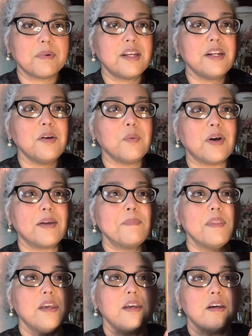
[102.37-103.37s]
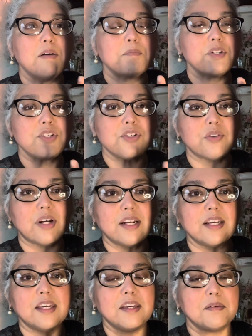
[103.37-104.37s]
But anyway, I'm going to try
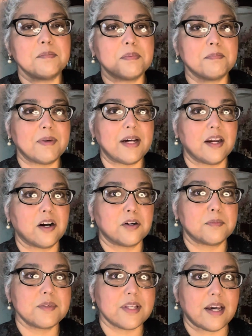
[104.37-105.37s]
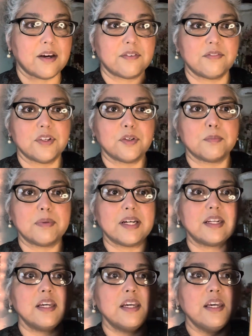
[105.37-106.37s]
to keep my arms out of you. But